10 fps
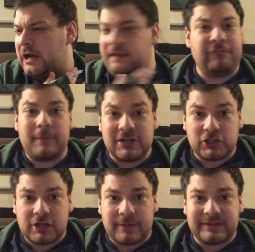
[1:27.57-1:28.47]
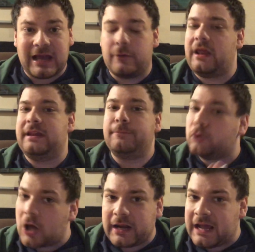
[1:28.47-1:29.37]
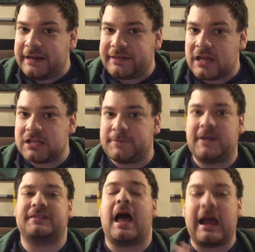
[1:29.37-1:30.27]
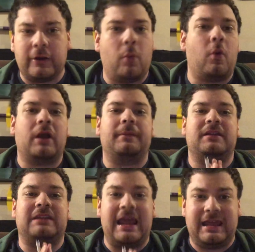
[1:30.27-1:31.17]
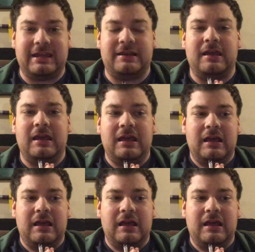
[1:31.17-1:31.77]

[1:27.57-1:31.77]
information comes out, any plot ideas, because I don't want to be taking